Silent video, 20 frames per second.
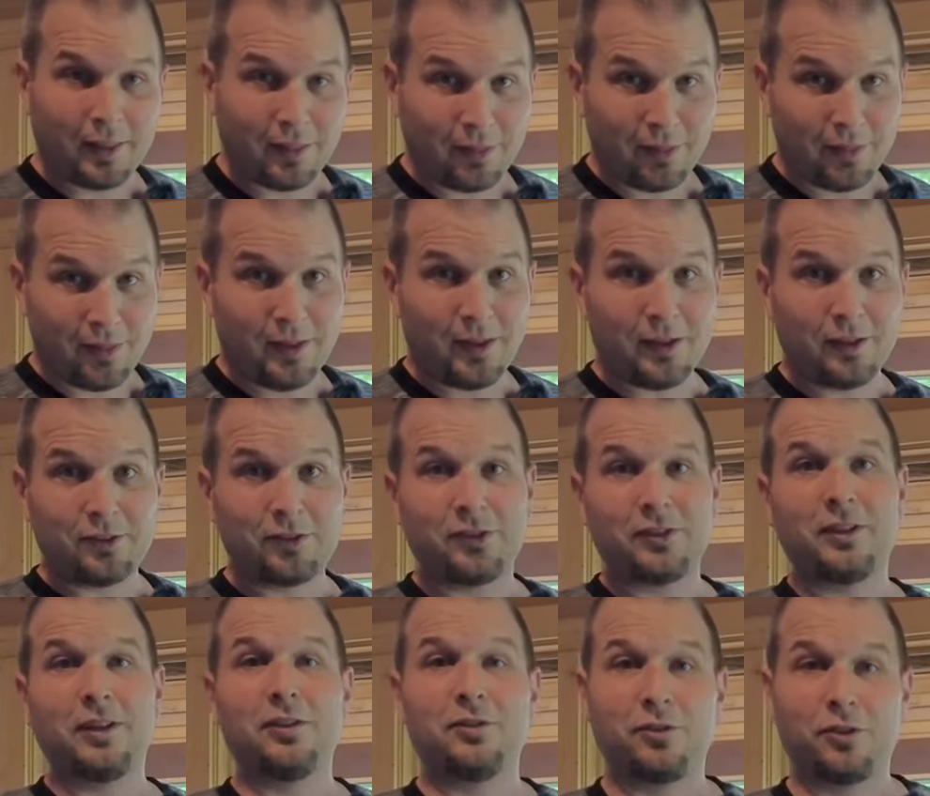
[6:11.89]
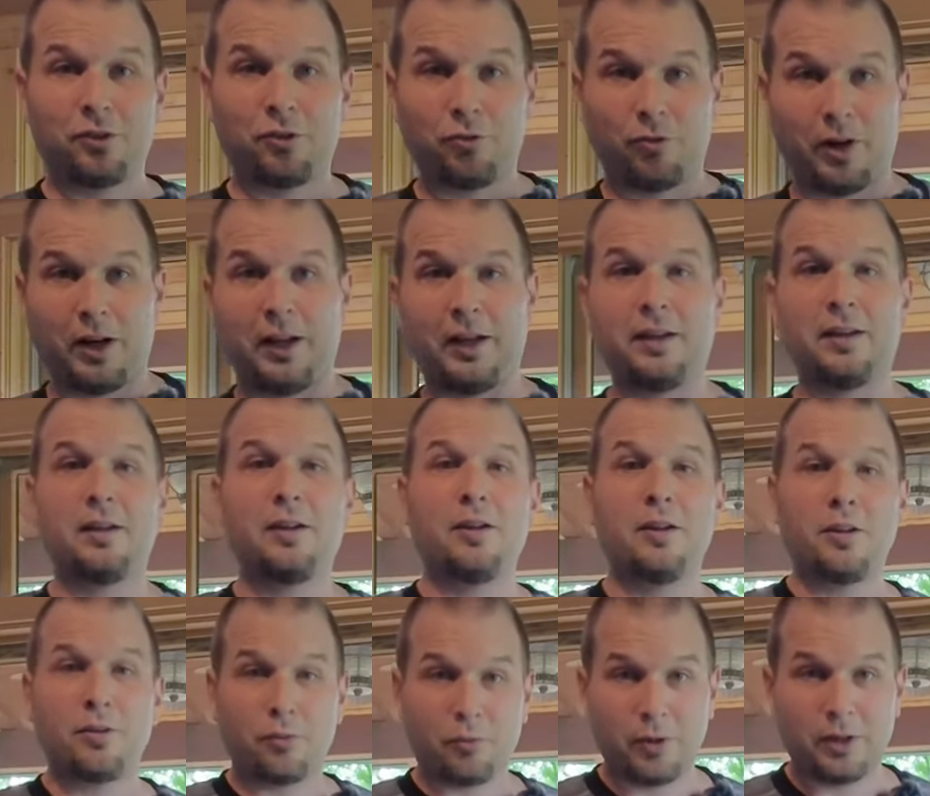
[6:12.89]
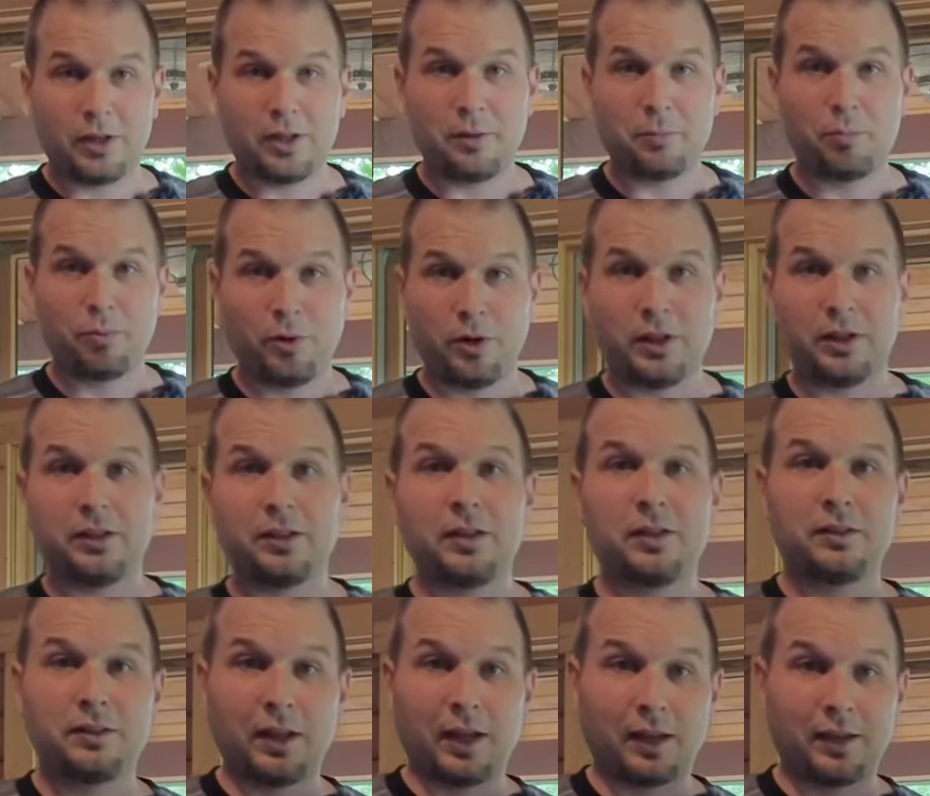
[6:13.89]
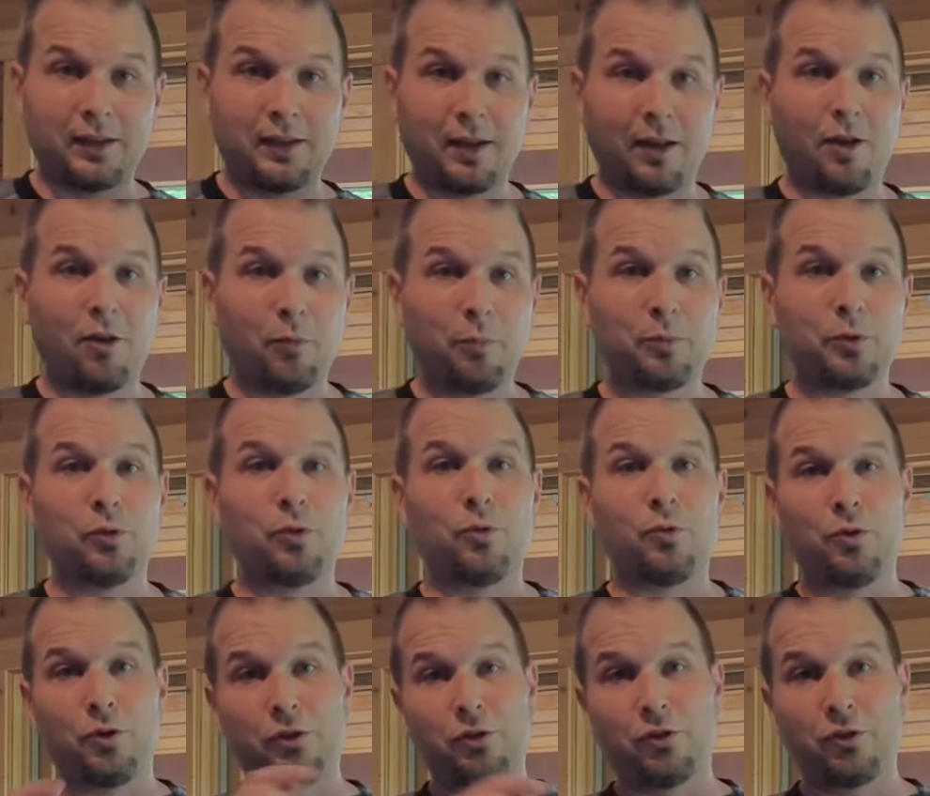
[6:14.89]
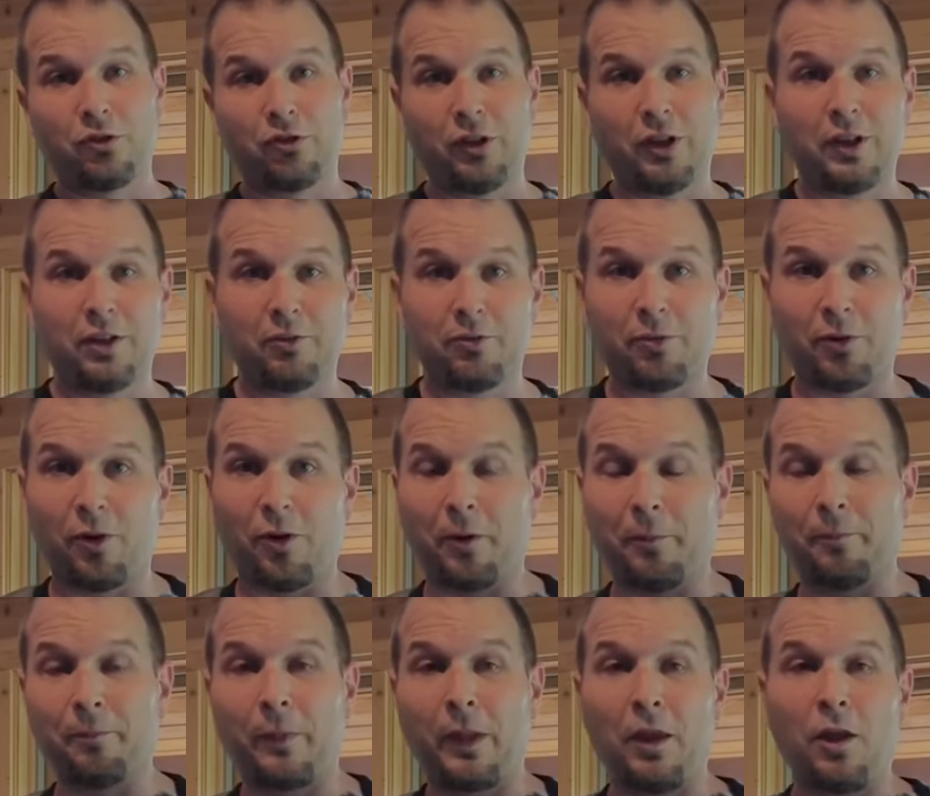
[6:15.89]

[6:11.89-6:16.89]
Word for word: this is a great 3D print that can help you on your chicken farm.